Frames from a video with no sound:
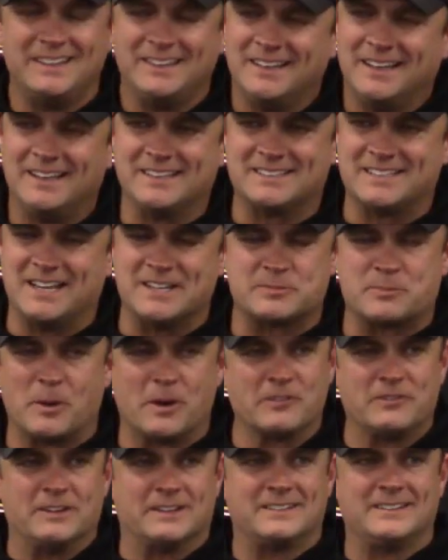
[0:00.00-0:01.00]
it's
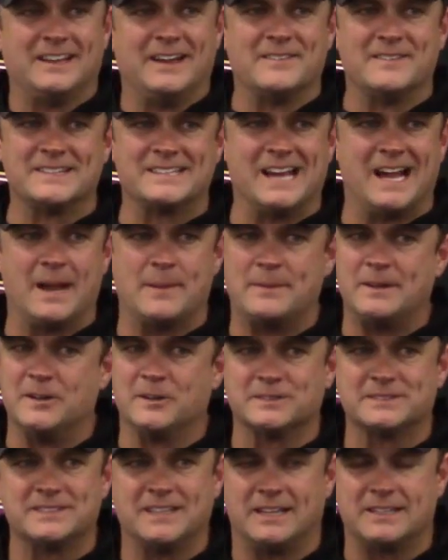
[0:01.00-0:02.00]
perfect every time. He
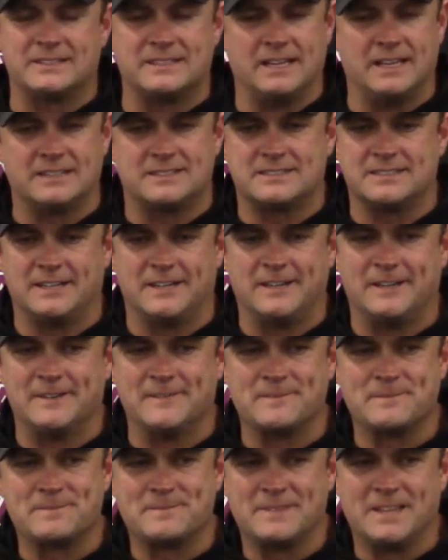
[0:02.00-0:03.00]
knows
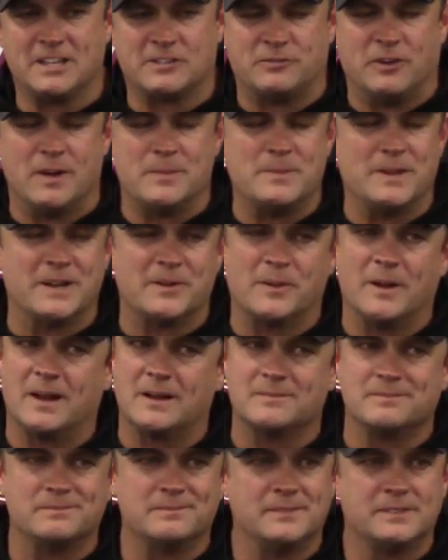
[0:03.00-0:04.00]
it's fun being around
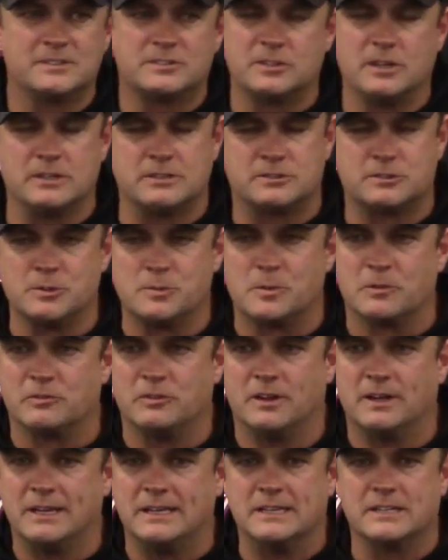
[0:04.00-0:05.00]
him. It's super
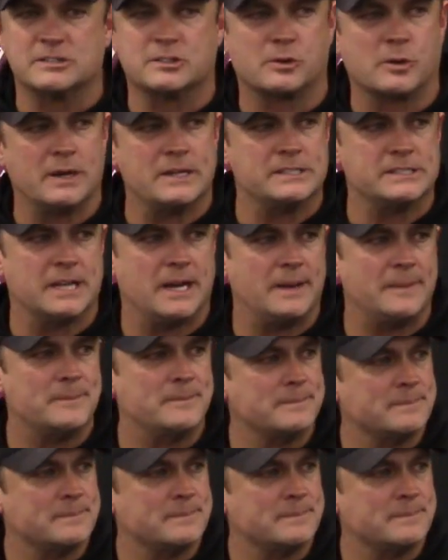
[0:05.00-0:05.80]
fun. He does a great job.